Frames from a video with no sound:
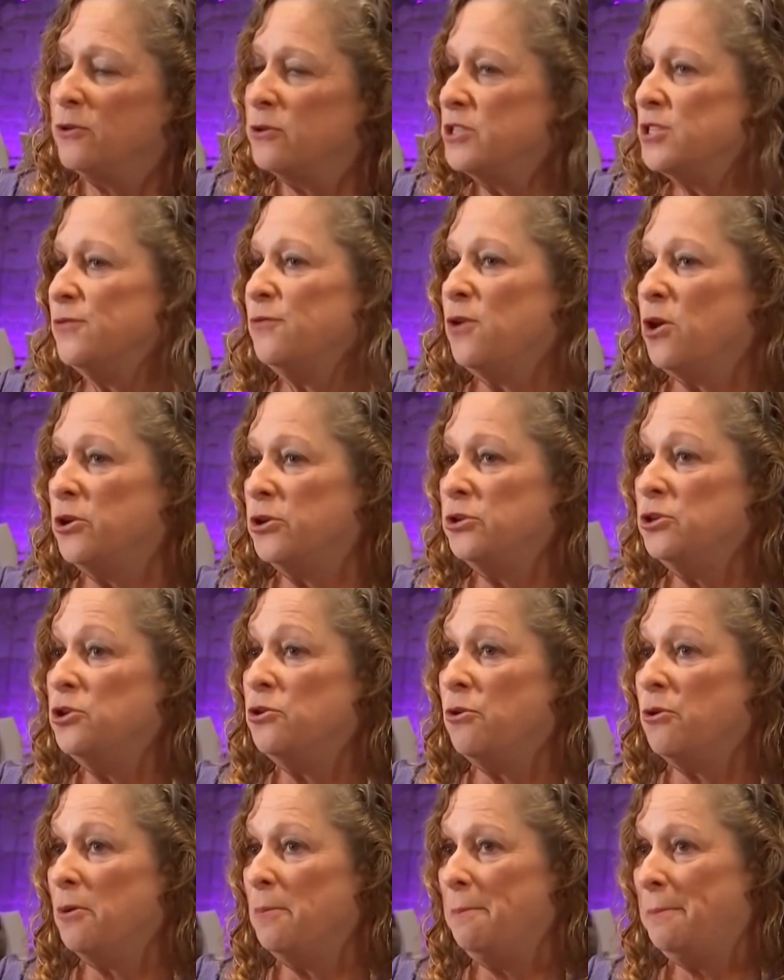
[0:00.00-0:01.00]
first of all,
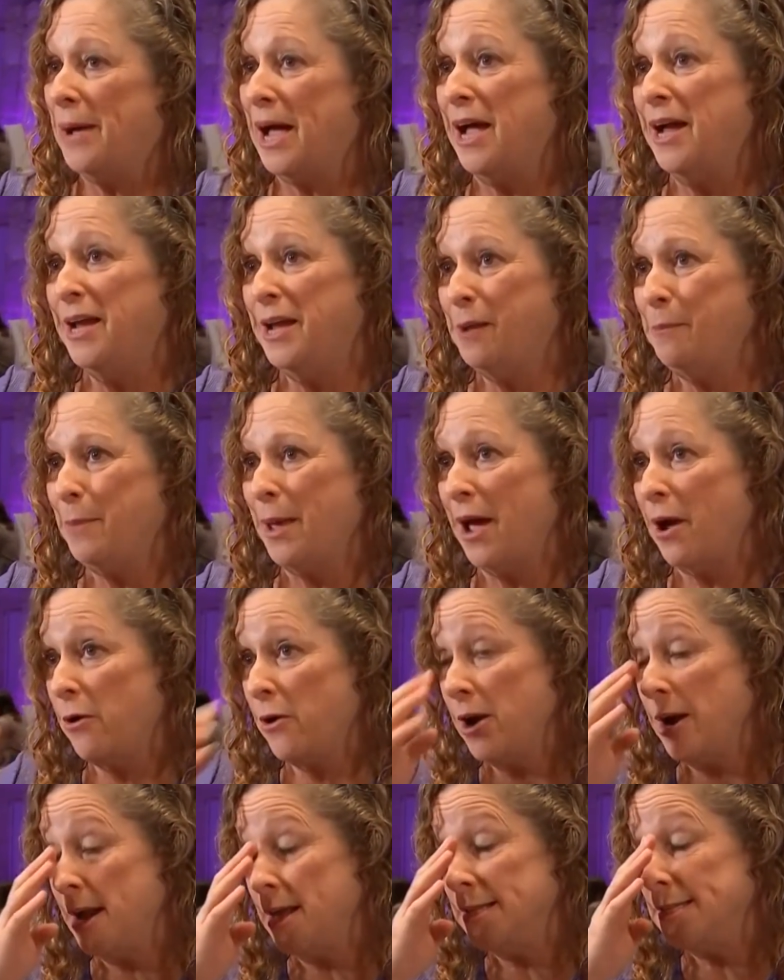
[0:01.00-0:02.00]
your buying
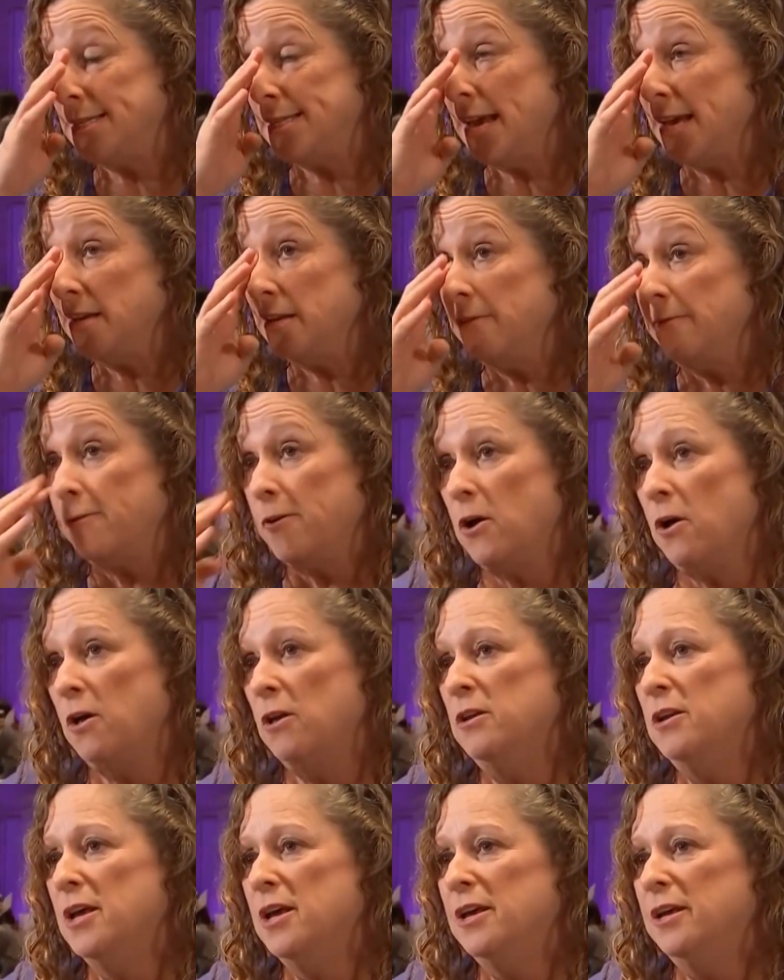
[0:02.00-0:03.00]
power, and second of
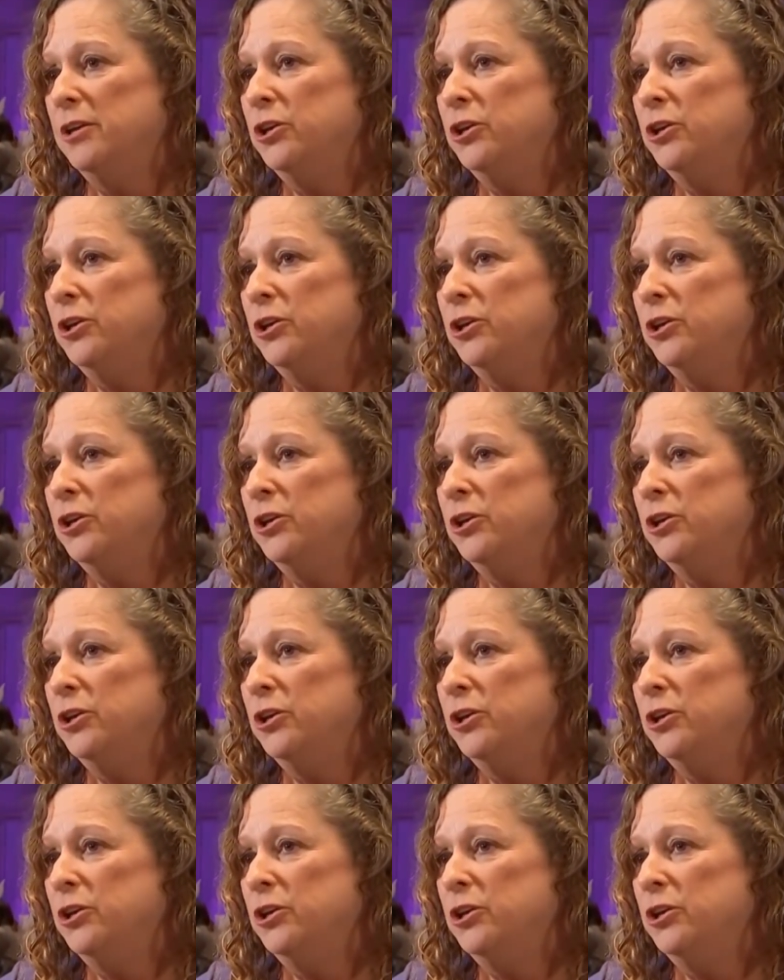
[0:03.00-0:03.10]
all,